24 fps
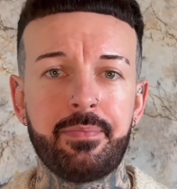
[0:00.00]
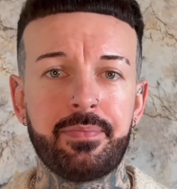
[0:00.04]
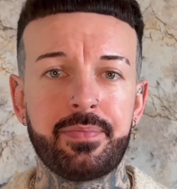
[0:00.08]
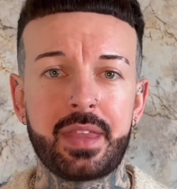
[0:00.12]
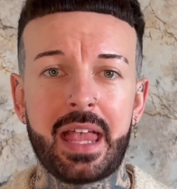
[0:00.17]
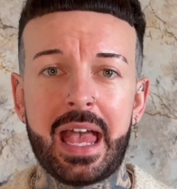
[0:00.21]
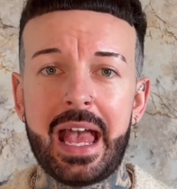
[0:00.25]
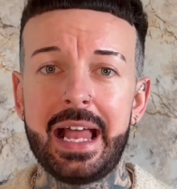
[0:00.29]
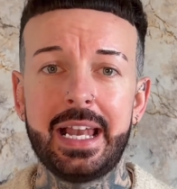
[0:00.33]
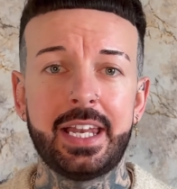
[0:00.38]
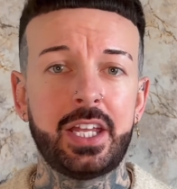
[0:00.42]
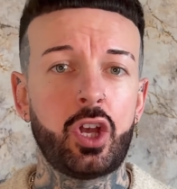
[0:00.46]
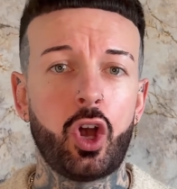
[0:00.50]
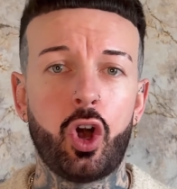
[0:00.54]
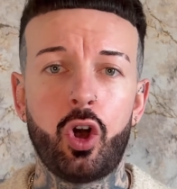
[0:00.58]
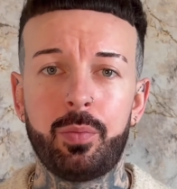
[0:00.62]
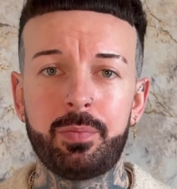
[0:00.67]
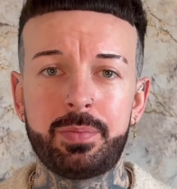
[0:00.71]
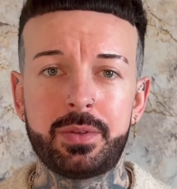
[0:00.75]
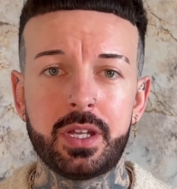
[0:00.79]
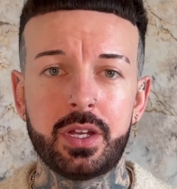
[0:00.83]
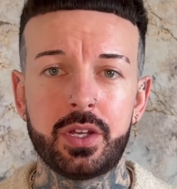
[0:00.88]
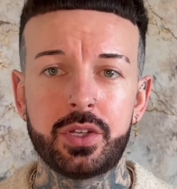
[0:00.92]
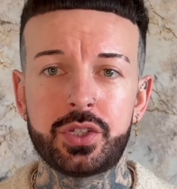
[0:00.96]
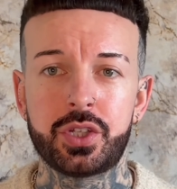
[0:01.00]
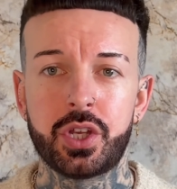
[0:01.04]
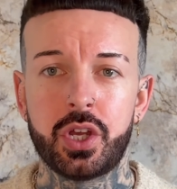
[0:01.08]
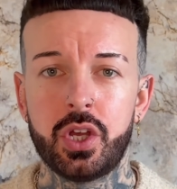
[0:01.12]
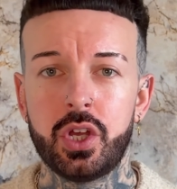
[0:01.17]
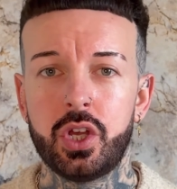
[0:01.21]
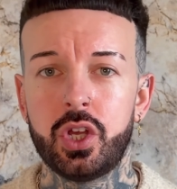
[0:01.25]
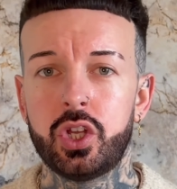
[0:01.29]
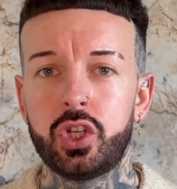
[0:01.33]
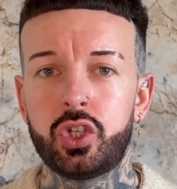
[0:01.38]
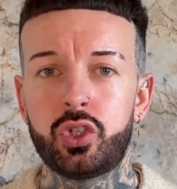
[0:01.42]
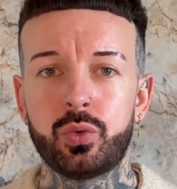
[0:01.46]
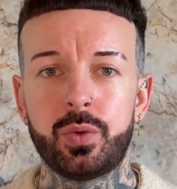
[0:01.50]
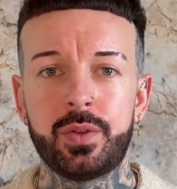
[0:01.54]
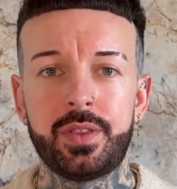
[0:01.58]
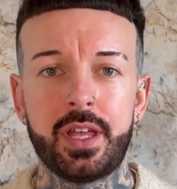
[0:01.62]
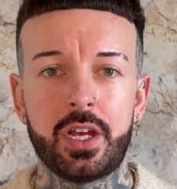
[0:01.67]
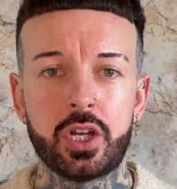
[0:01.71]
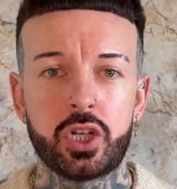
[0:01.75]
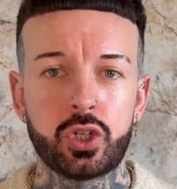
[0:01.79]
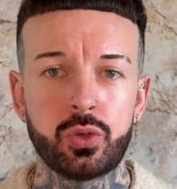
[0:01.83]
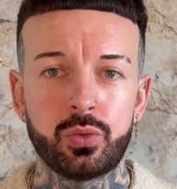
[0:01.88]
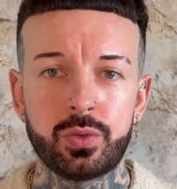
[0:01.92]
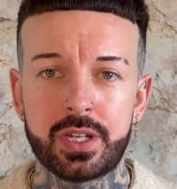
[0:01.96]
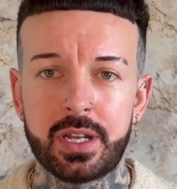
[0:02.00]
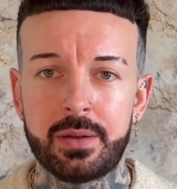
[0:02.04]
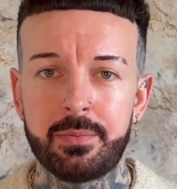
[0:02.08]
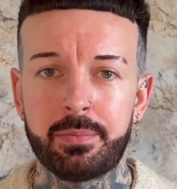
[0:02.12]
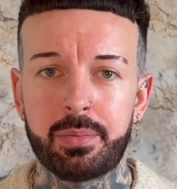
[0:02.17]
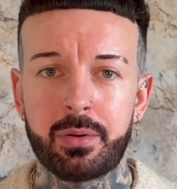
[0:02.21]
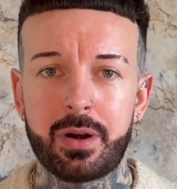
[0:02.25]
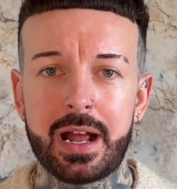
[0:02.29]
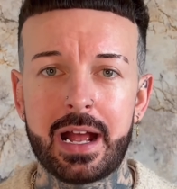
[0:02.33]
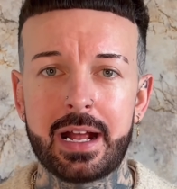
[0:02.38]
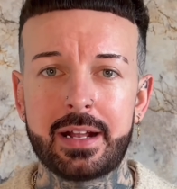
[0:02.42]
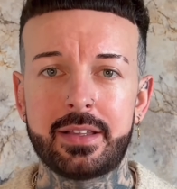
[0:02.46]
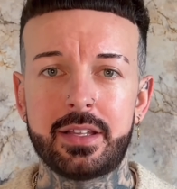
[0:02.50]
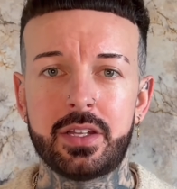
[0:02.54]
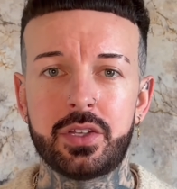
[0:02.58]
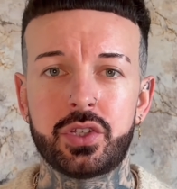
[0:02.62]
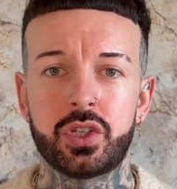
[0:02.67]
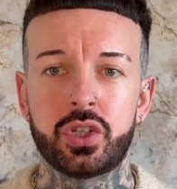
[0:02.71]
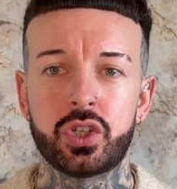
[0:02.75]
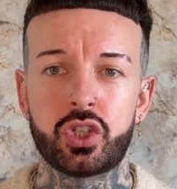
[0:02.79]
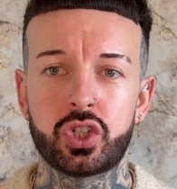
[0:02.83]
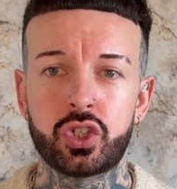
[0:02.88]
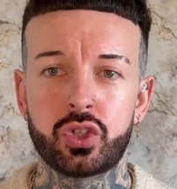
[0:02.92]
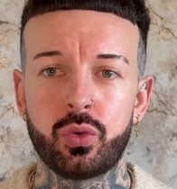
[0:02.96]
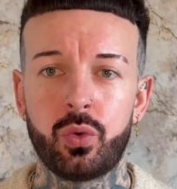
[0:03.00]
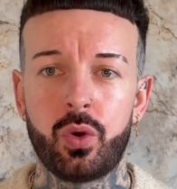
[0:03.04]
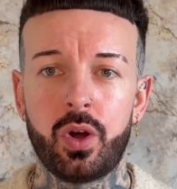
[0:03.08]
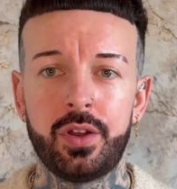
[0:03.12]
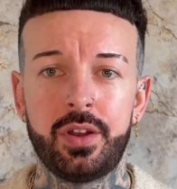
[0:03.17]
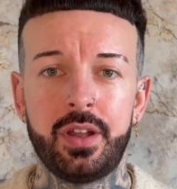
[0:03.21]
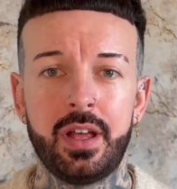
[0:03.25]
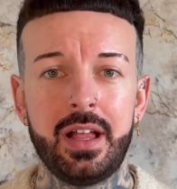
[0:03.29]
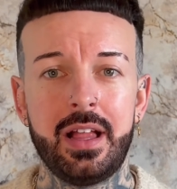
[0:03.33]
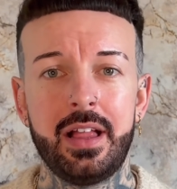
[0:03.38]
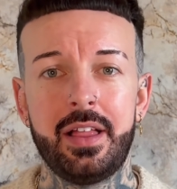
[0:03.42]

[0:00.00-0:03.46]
helicopters doing their shooting practice and so on.